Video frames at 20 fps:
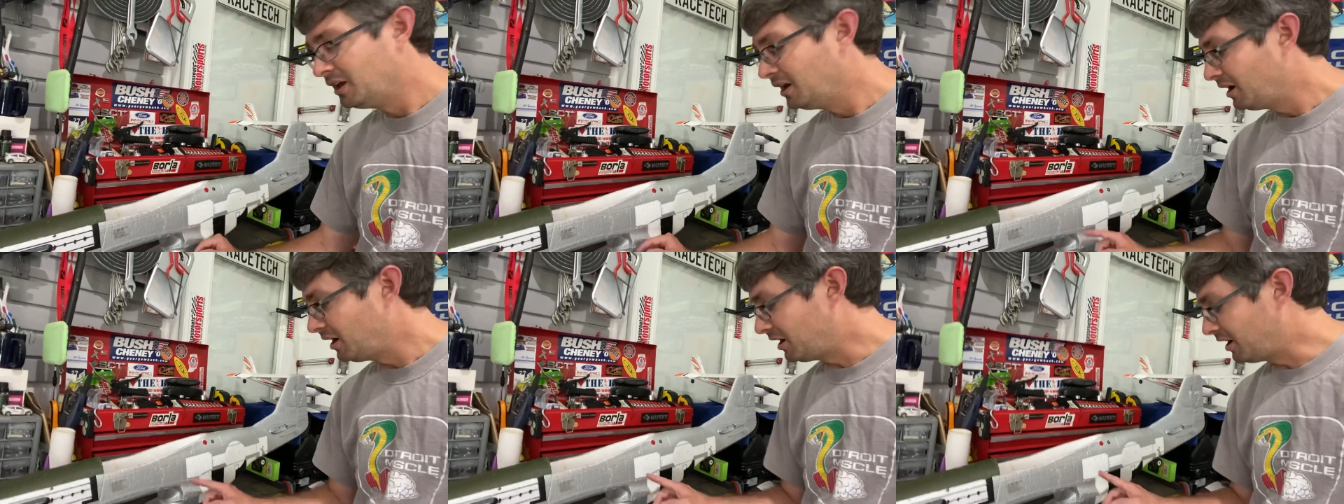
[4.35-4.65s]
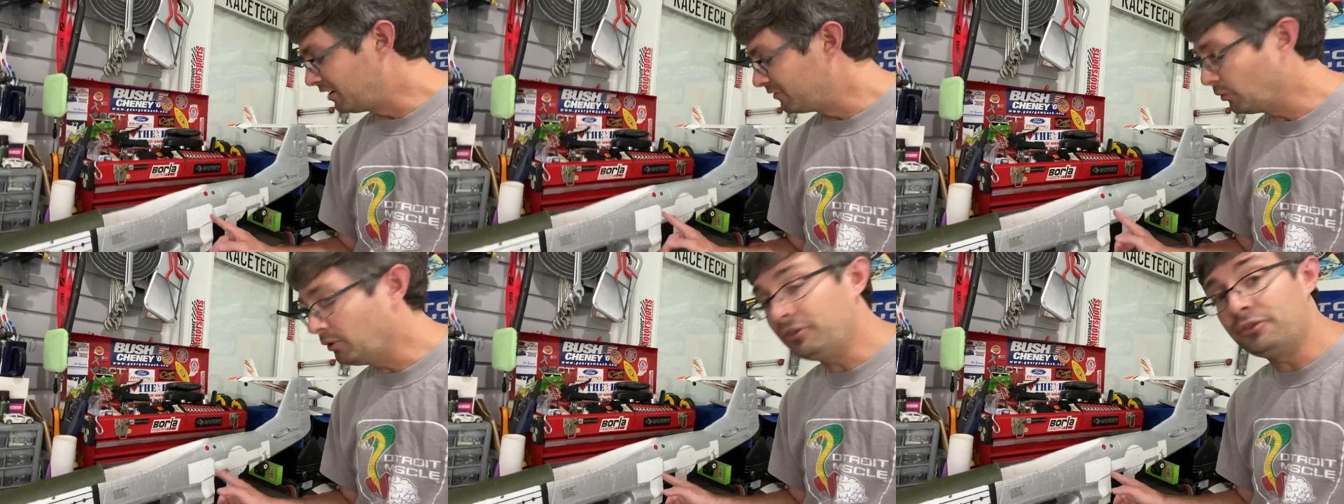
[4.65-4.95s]
I
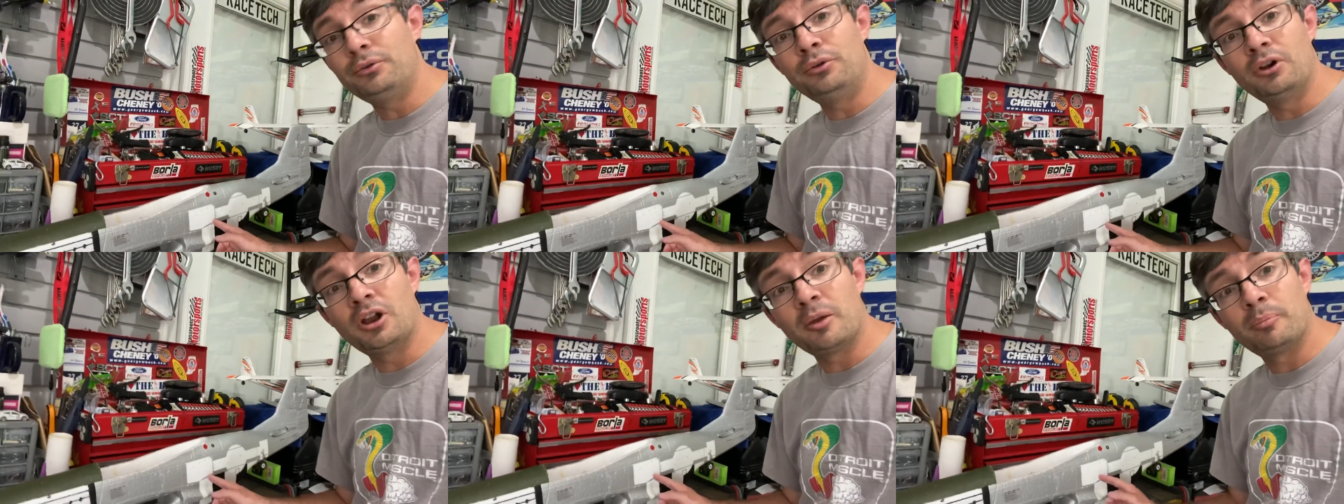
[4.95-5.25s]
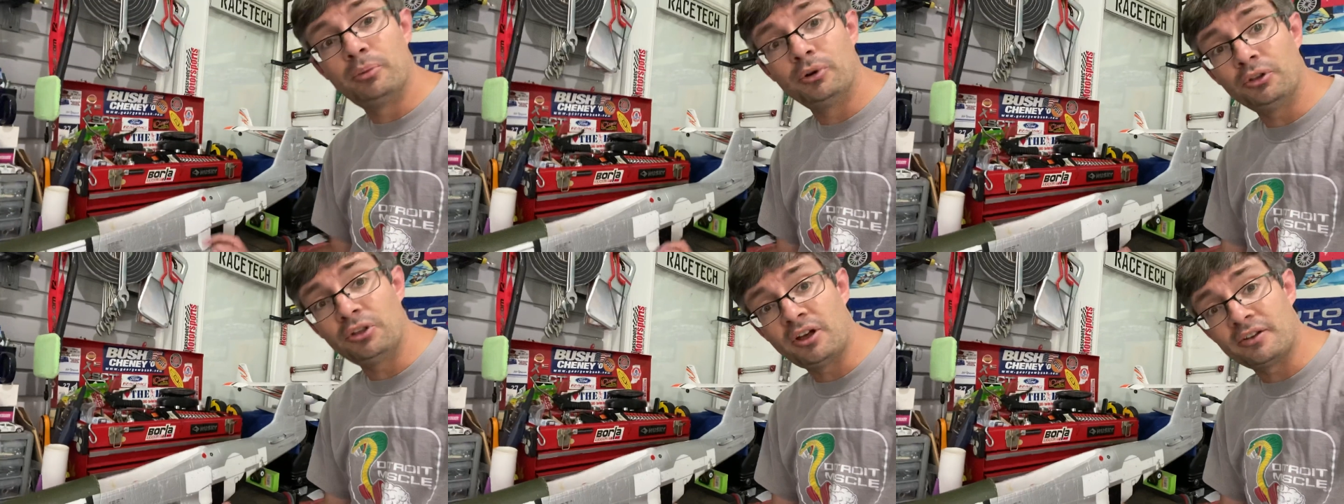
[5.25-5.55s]
went through and I
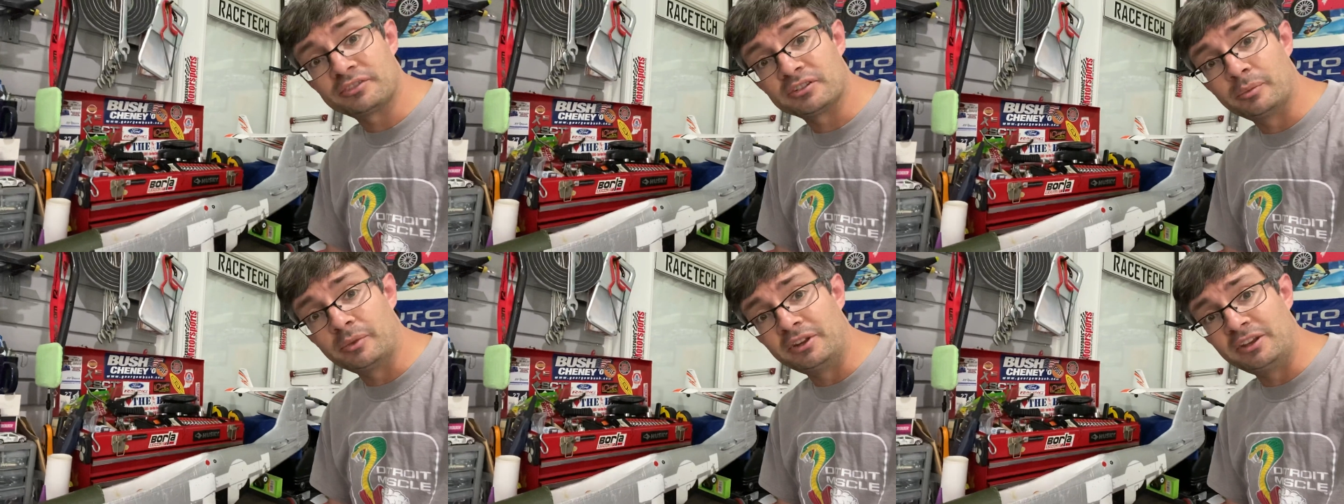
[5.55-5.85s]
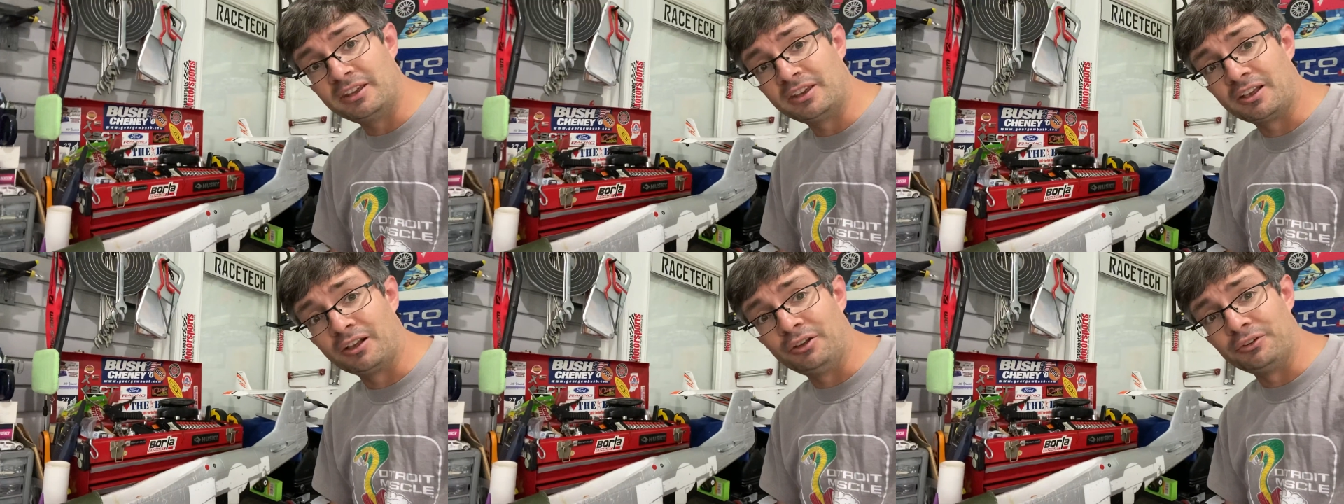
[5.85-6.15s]
pulled off some of the
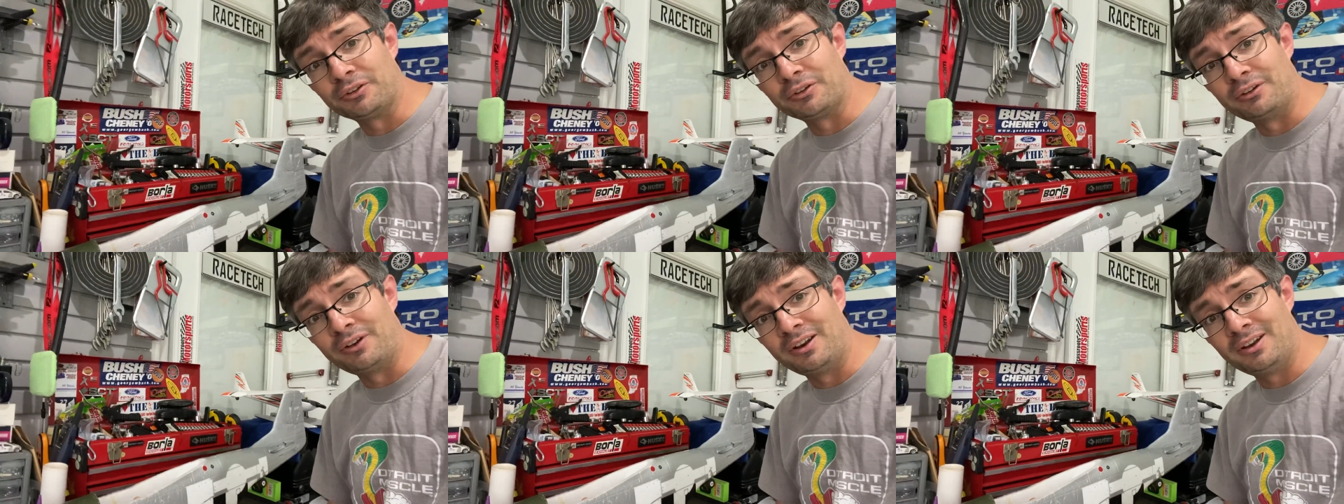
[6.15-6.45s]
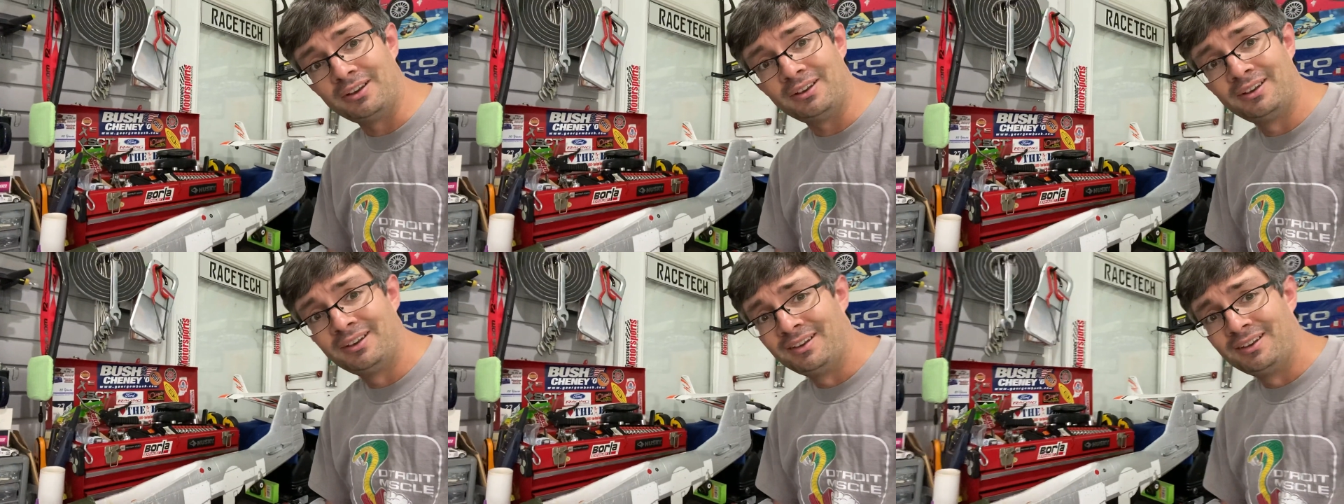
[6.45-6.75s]
decals
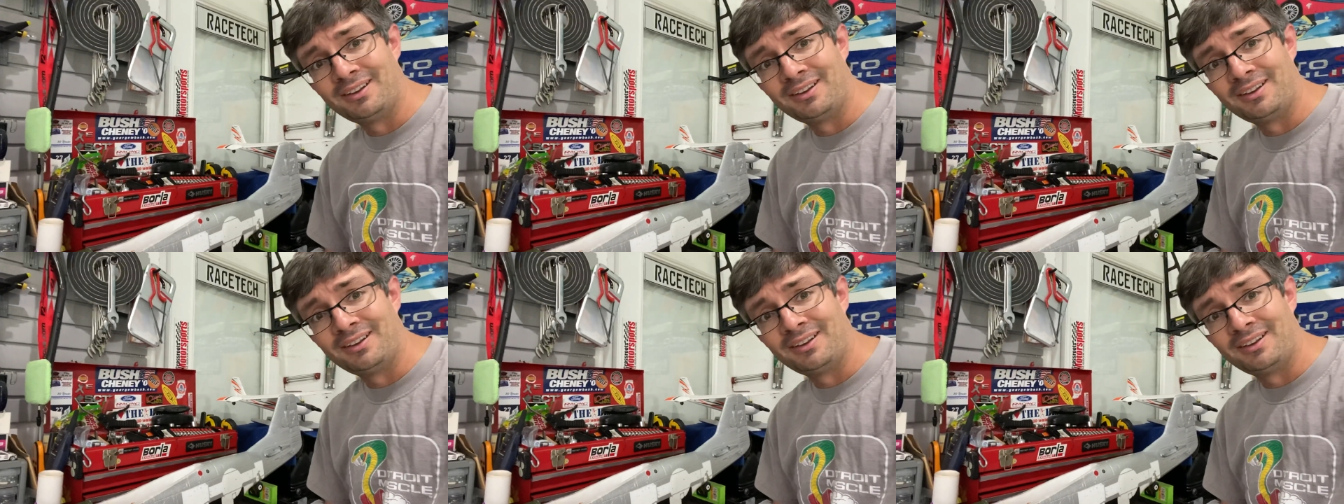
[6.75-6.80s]
already.